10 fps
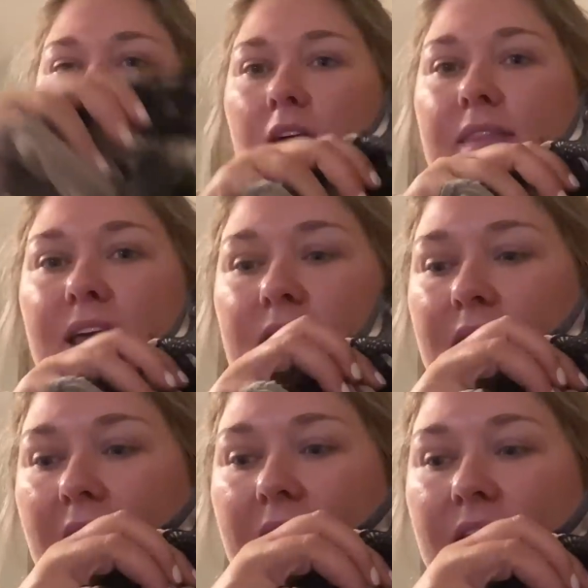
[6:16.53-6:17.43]
And they didn't
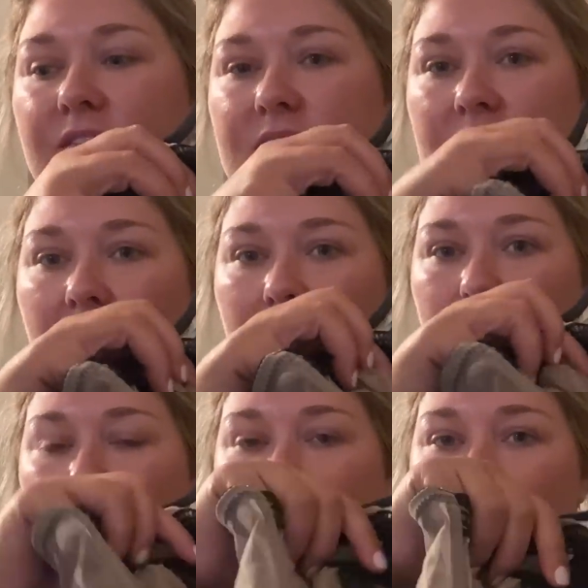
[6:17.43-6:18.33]
have the top
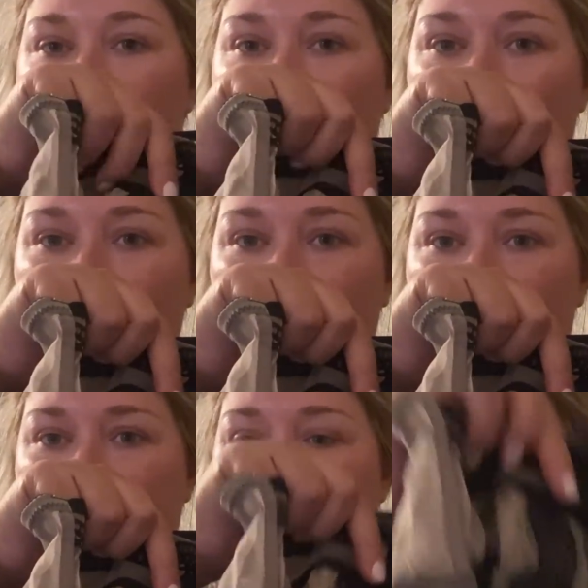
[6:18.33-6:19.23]
or the bra in
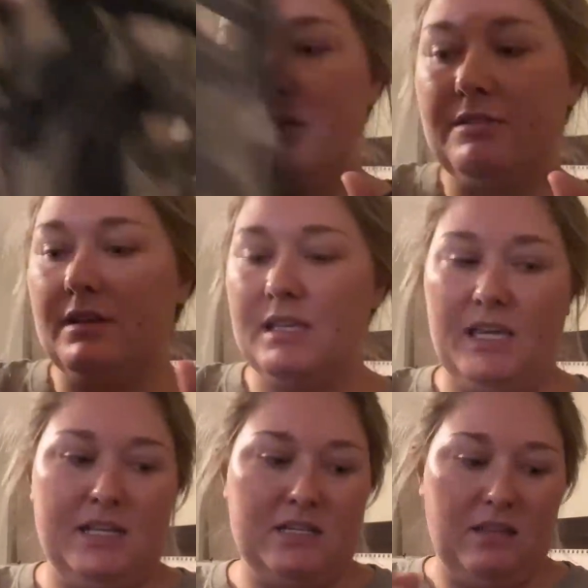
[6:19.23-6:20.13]
butterscotch, but you really
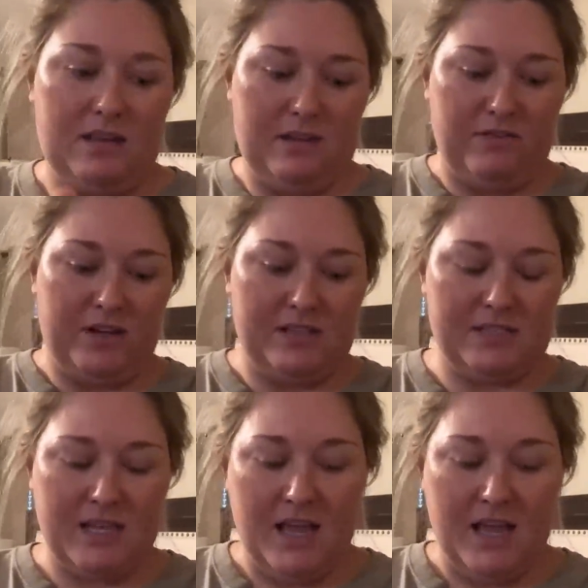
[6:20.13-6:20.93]
can't tell the difference.